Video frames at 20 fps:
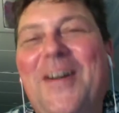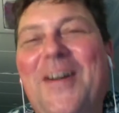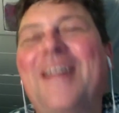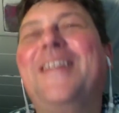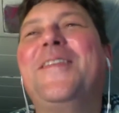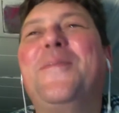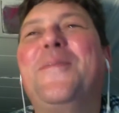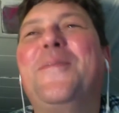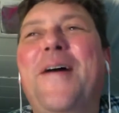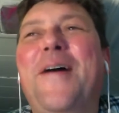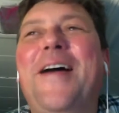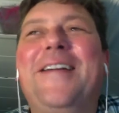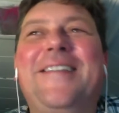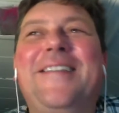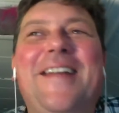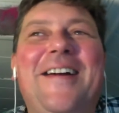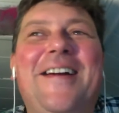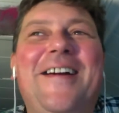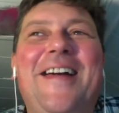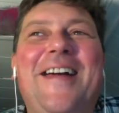in the back
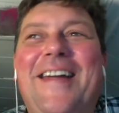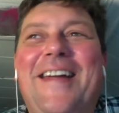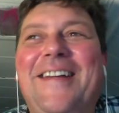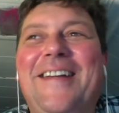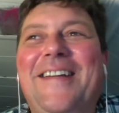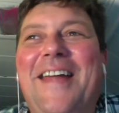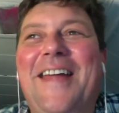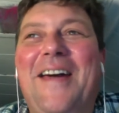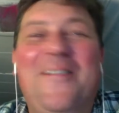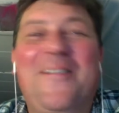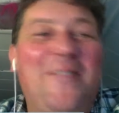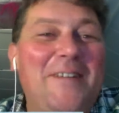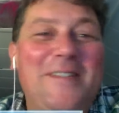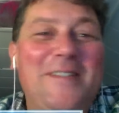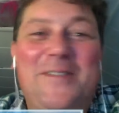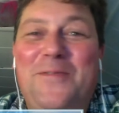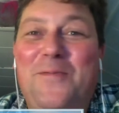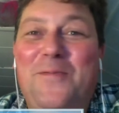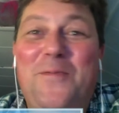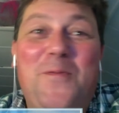there, and that
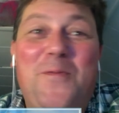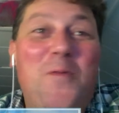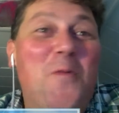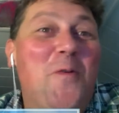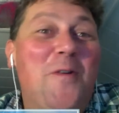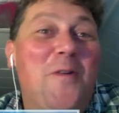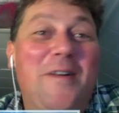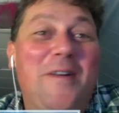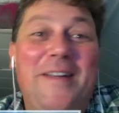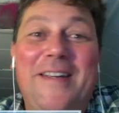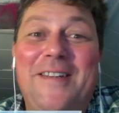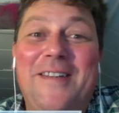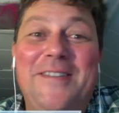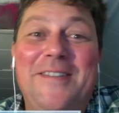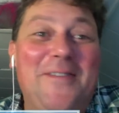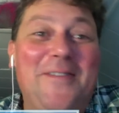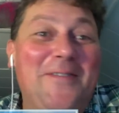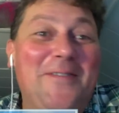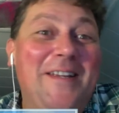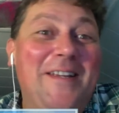was 3
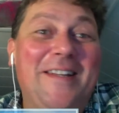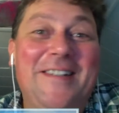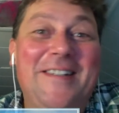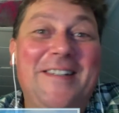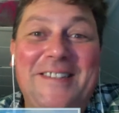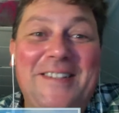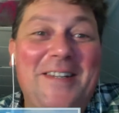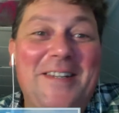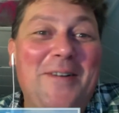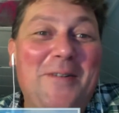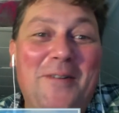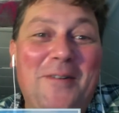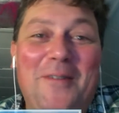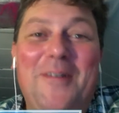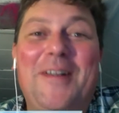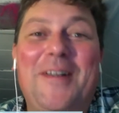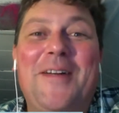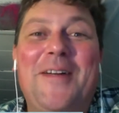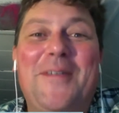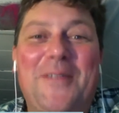years ago or
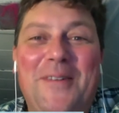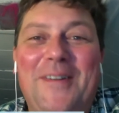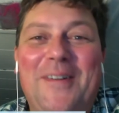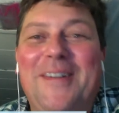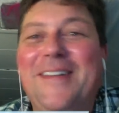whatever.